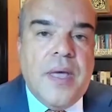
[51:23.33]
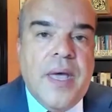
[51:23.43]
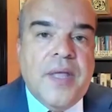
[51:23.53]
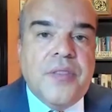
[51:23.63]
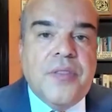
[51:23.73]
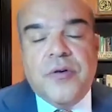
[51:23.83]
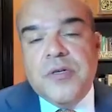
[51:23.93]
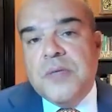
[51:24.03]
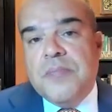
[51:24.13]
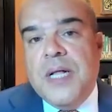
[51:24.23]
and there
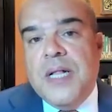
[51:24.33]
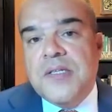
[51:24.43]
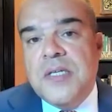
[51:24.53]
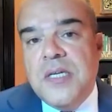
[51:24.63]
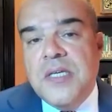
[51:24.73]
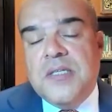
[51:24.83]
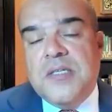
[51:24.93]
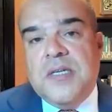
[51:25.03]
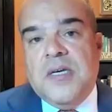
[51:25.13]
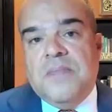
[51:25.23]
is a Palestinian
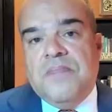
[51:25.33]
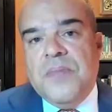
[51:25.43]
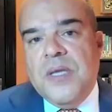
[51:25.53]
state.